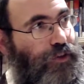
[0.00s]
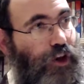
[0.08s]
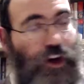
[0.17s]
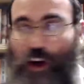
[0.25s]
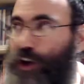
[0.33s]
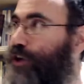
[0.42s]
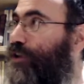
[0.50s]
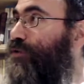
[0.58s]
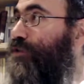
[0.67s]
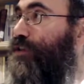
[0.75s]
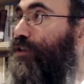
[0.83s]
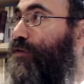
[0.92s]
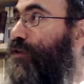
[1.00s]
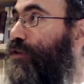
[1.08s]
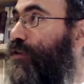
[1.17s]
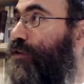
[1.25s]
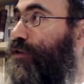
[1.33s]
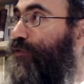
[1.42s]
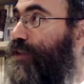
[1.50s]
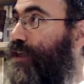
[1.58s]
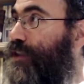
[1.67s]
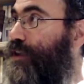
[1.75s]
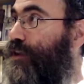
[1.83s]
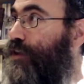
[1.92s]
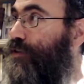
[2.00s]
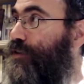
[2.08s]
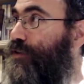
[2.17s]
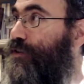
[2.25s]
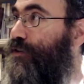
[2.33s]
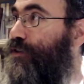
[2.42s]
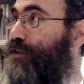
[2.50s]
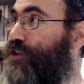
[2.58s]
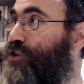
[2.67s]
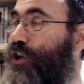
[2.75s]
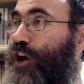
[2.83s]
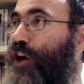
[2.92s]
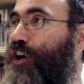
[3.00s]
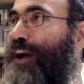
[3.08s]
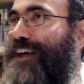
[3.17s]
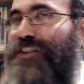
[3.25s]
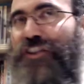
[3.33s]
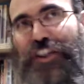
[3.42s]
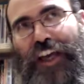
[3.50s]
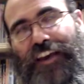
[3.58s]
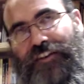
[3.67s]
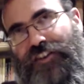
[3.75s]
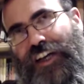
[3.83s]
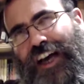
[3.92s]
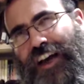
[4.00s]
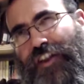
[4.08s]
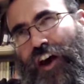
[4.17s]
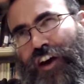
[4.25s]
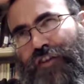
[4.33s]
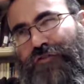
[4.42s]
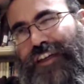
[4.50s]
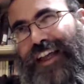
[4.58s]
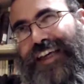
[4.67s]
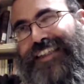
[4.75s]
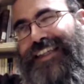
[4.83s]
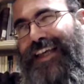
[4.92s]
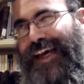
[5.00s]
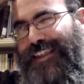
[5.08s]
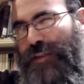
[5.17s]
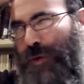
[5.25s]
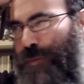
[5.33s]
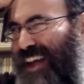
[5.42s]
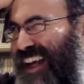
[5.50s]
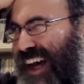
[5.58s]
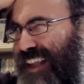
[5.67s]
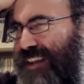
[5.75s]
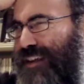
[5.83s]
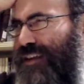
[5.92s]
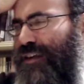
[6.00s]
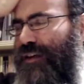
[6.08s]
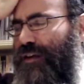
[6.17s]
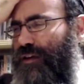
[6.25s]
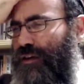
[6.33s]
the oil in order to facilitate that. So the oil hasn't changed. The oil realizes it has to be megala